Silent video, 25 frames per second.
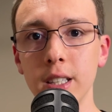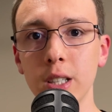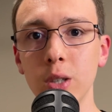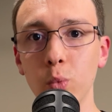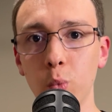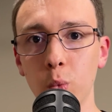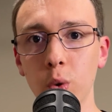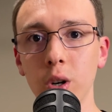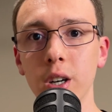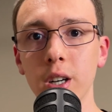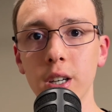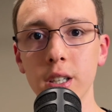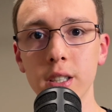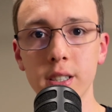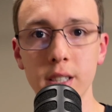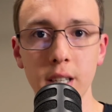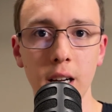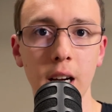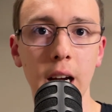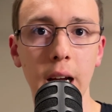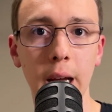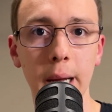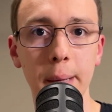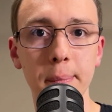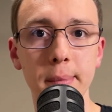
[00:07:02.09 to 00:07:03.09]
were
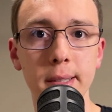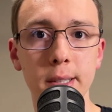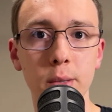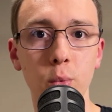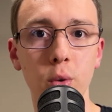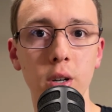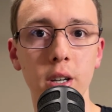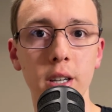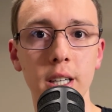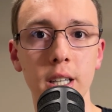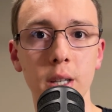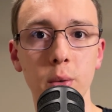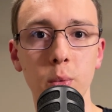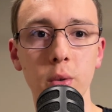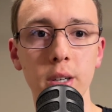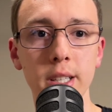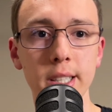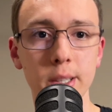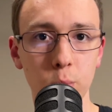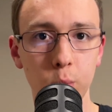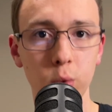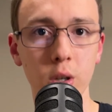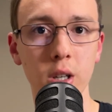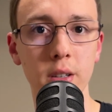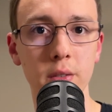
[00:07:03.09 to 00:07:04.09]
times where it
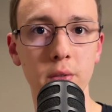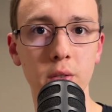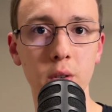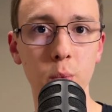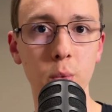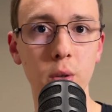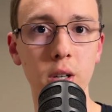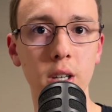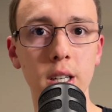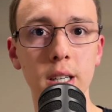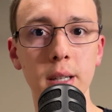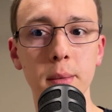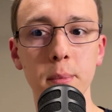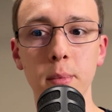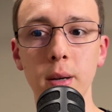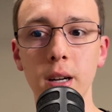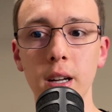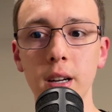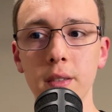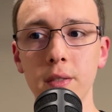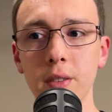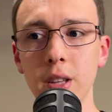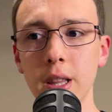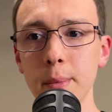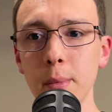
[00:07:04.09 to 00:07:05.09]
was word for word,
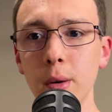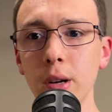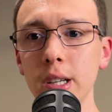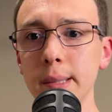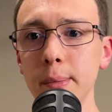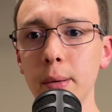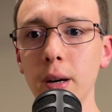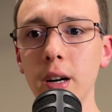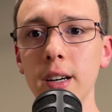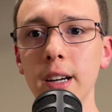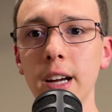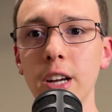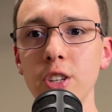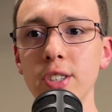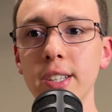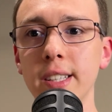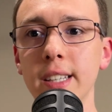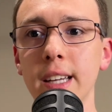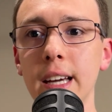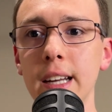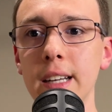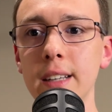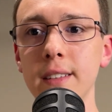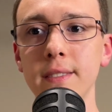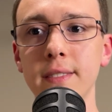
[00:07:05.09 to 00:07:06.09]
but for the most part, I just
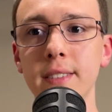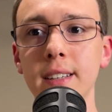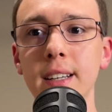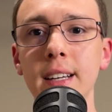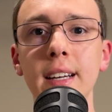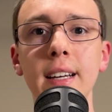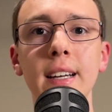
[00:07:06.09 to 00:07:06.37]
kind of